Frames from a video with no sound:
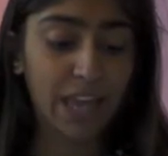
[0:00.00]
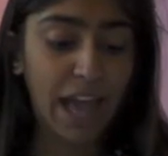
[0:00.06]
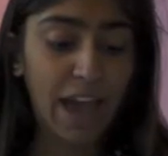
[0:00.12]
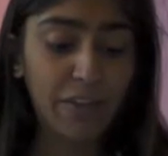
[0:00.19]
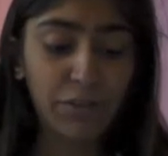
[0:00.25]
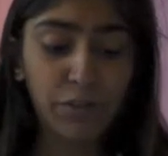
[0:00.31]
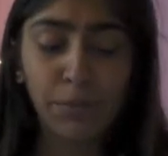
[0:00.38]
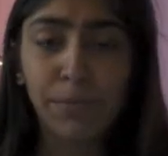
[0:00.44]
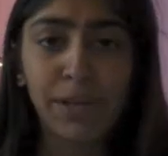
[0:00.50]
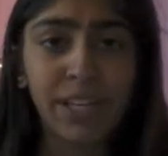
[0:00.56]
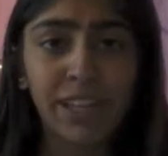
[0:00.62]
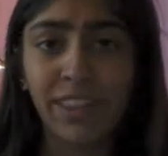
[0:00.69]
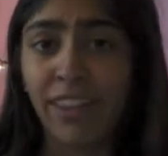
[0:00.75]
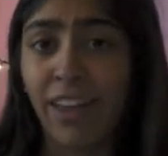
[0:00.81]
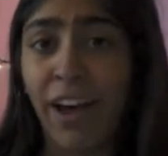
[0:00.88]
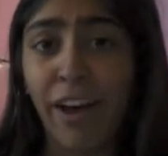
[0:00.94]
Ever been
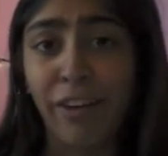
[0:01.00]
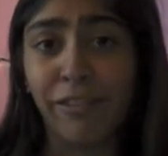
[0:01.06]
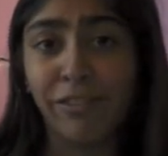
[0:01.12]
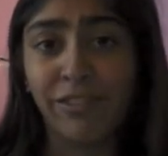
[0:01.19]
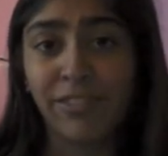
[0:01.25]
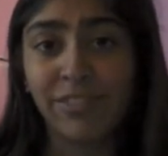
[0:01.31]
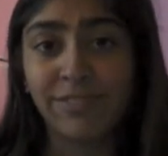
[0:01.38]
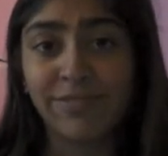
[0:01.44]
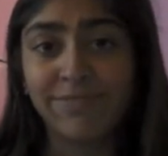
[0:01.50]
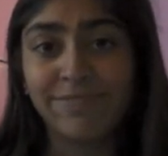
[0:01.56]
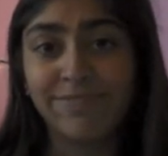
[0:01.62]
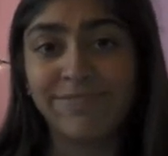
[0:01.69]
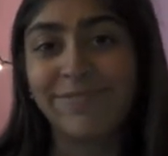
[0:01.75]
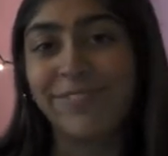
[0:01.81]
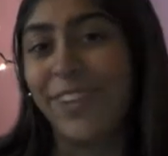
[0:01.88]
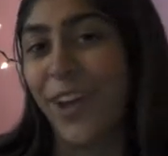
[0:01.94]
in love?
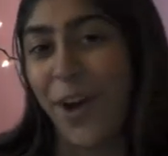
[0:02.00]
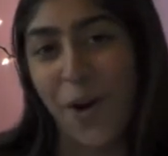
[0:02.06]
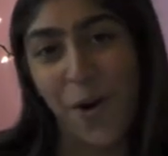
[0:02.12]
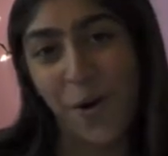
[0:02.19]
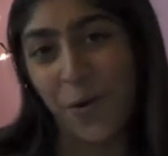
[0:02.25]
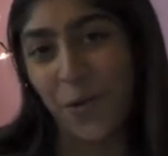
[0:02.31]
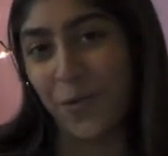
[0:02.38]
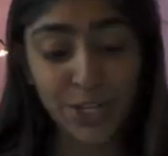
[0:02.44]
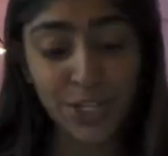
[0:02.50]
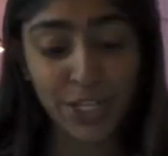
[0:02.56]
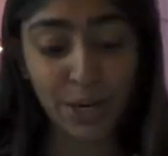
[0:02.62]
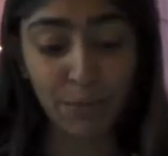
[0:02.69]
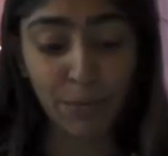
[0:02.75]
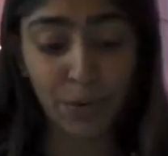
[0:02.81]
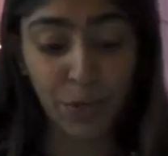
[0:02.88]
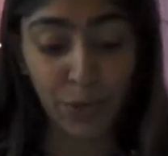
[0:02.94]
No. Question
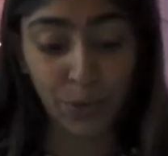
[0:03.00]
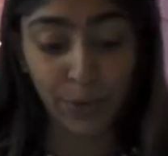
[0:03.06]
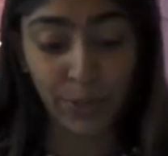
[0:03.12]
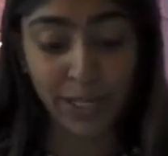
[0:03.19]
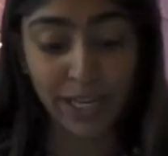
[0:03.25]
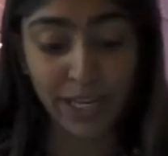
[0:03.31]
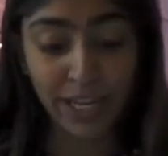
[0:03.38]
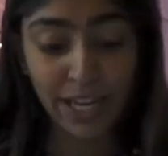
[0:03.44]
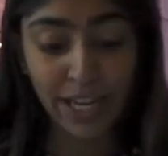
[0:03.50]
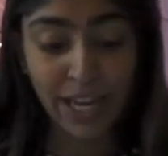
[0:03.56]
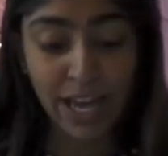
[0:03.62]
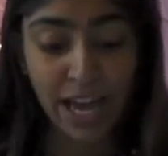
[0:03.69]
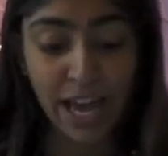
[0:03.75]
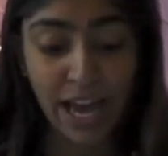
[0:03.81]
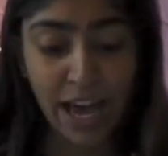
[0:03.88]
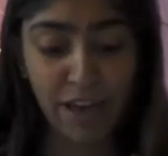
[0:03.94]
number three.
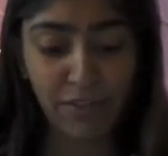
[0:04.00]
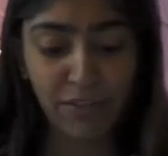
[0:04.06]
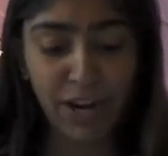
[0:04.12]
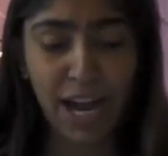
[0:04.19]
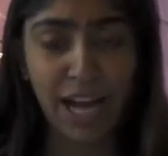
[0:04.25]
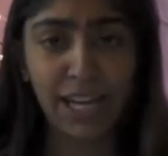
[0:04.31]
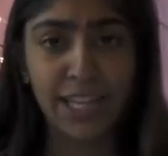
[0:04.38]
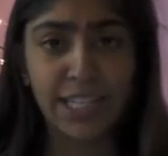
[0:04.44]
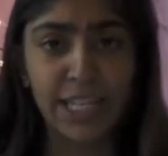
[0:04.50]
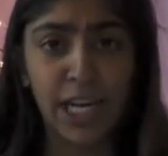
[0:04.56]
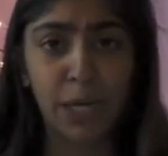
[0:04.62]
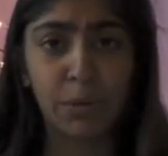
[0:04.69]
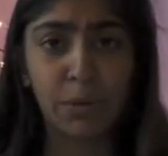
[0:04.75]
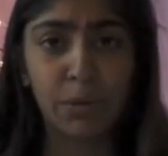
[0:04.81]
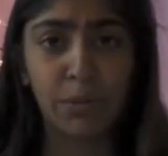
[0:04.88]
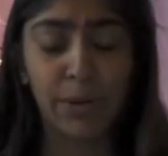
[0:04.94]
Ever had a
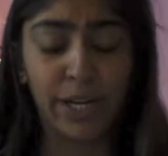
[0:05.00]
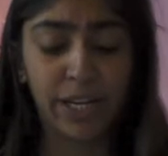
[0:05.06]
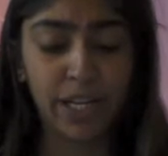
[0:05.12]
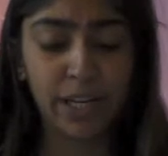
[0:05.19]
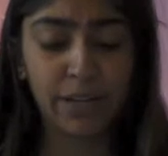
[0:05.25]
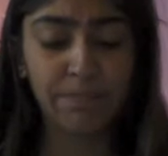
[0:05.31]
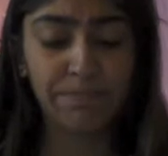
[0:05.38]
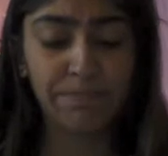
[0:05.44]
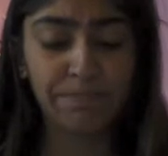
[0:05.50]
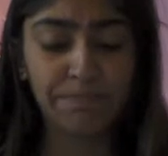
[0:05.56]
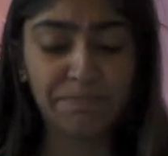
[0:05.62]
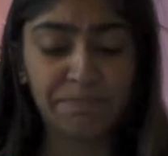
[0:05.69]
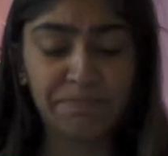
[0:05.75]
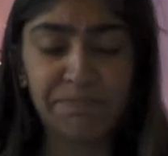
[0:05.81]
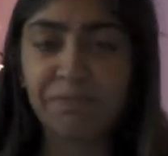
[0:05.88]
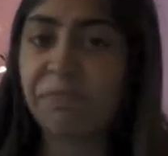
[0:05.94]
terrible breakup?
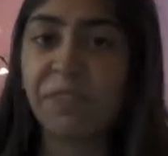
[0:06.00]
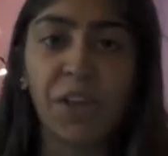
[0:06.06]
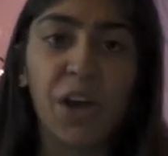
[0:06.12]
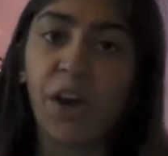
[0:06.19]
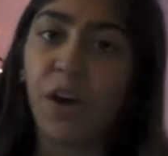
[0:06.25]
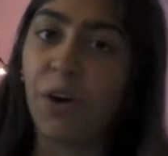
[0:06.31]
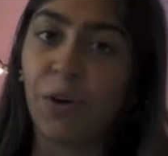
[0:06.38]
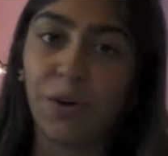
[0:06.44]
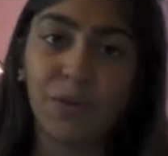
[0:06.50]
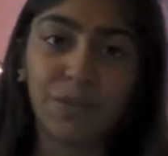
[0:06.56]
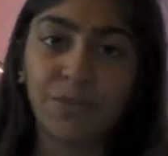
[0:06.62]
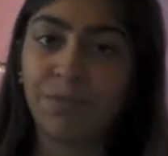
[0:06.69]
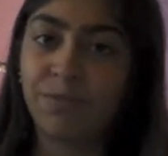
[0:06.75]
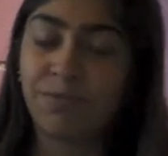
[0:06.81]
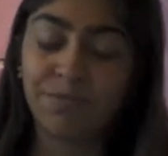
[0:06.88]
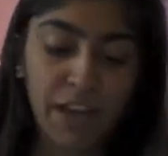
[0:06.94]

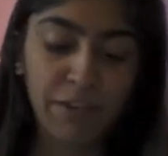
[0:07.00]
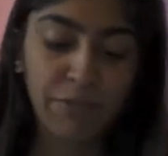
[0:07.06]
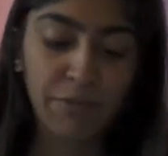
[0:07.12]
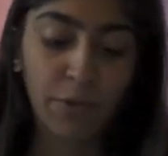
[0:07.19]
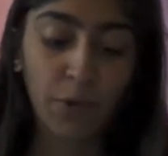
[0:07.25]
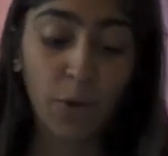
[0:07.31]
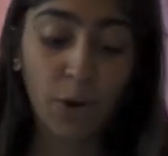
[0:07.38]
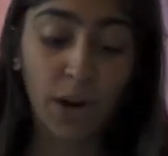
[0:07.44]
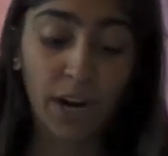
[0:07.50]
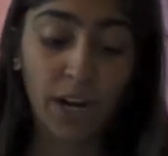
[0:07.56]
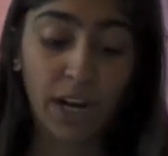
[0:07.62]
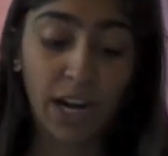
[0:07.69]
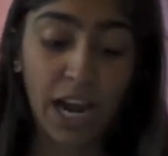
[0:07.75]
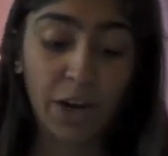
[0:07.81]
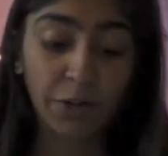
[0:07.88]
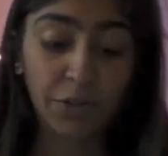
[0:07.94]
No. Four.
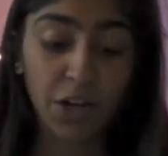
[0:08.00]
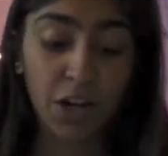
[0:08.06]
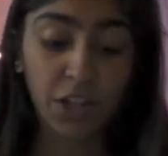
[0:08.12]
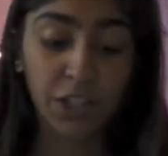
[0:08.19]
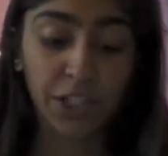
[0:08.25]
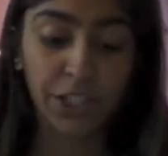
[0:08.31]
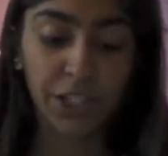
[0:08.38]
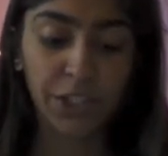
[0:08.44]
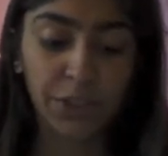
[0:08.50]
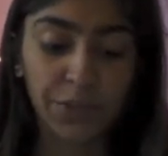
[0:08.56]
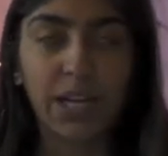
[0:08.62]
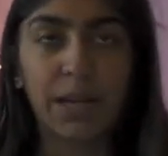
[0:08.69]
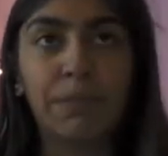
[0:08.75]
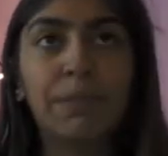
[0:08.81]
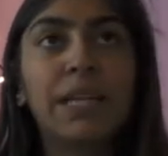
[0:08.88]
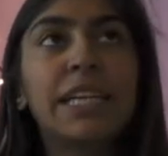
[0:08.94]
How tall are you?
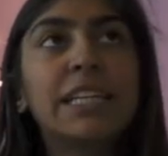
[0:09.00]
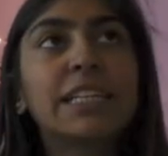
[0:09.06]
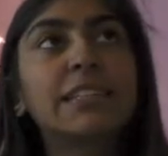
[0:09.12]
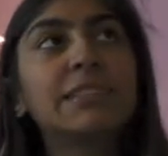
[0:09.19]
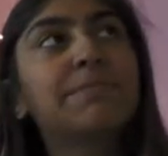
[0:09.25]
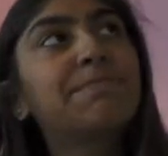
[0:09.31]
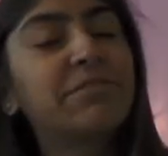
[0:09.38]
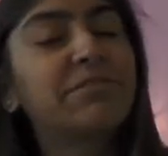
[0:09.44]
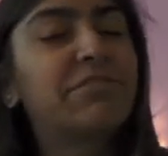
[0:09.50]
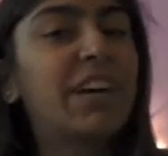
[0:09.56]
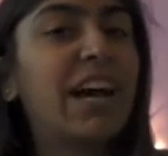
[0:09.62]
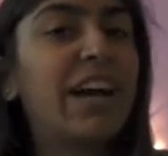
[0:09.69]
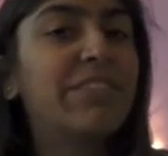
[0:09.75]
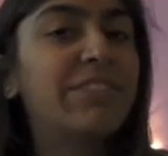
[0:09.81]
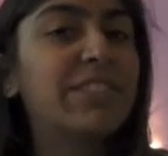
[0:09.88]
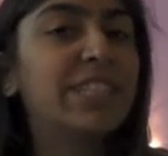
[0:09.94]
I'm, like,
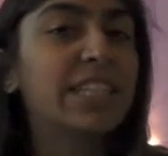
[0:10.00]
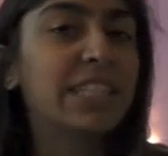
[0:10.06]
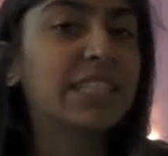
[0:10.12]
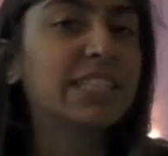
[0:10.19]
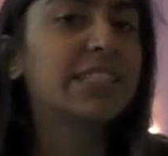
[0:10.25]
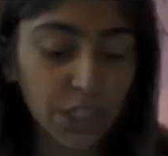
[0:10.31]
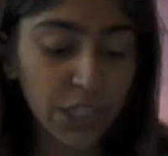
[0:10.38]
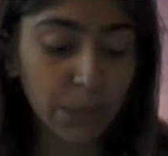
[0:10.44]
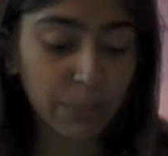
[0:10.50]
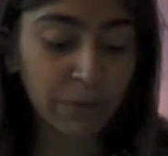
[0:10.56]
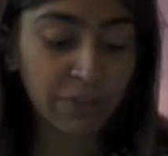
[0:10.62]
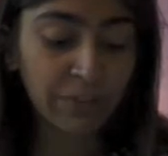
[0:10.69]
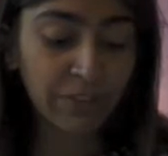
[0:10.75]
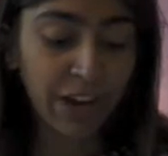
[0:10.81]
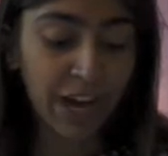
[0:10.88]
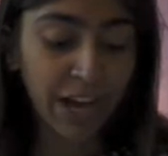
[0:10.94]
5'6". Number
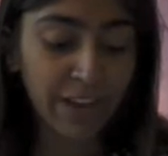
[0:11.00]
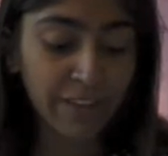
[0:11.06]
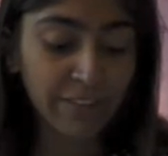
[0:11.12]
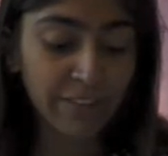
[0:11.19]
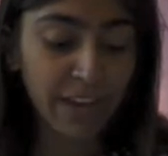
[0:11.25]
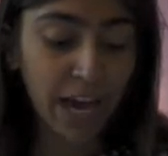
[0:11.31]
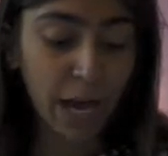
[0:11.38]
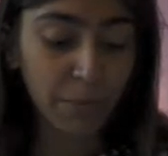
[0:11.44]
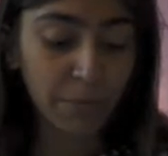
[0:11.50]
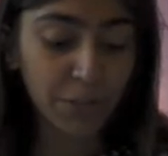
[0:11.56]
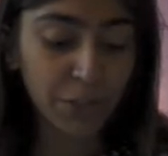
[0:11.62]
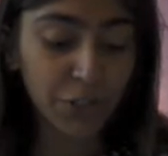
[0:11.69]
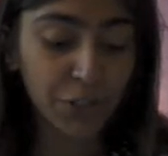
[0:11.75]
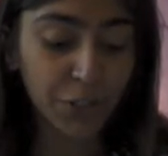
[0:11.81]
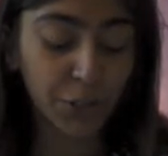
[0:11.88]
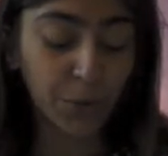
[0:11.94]
five. How
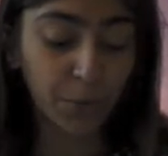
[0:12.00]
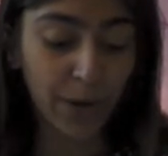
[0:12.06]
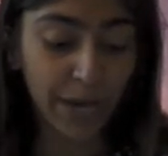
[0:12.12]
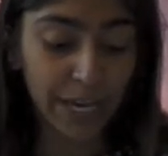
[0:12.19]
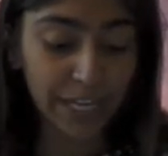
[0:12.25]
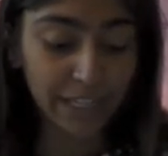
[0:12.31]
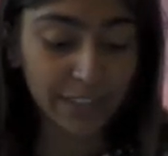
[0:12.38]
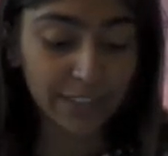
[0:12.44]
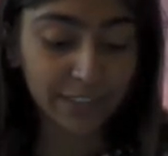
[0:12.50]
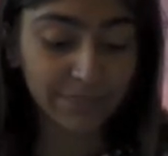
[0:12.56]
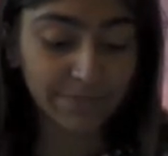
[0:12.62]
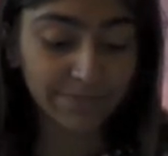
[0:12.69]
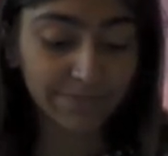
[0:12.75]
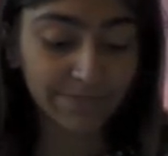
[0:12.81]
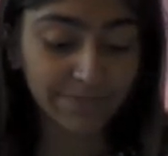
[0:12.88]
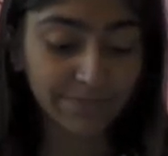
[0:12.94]
much do you weigh?
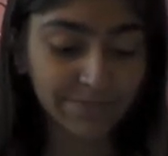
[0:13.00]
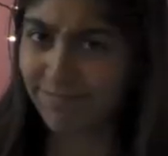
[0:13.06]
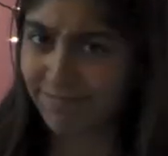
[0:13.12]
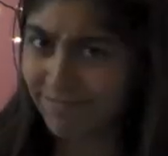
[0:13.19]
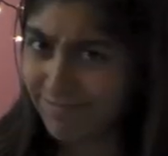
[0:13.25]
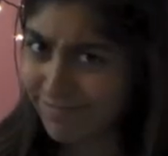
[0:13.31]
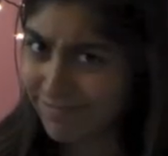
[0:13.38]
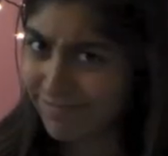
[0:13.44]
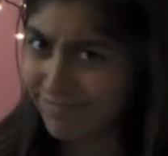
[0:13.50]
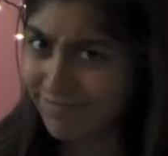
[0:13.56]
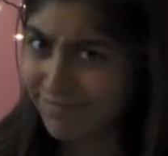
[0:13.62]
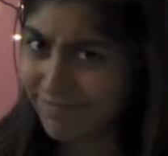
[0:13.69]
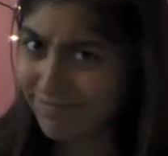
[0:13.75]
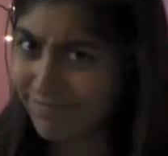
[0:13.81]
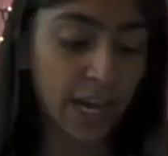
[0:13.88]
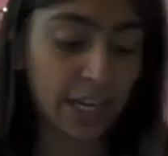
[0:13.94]

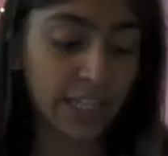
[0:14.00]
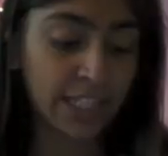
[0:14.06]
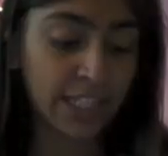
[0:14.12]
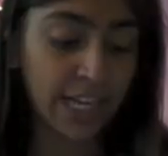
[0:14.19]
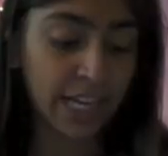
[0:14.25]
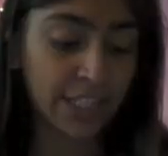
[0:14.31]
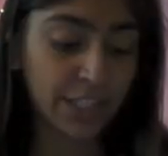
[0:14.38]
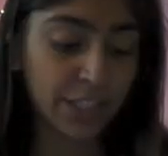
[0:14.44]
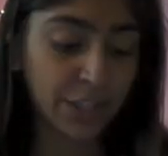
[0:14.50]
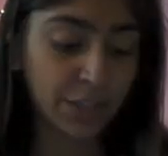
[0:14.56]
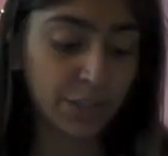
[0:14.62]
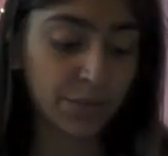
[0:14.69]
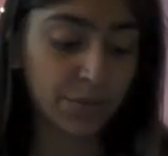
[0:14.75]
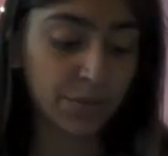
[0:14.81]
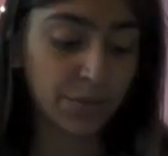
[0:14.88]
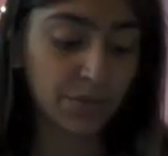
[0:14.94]
Any
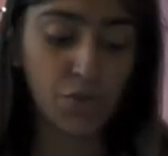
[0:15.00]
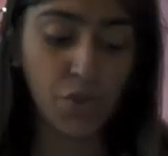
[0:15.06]
tattoos?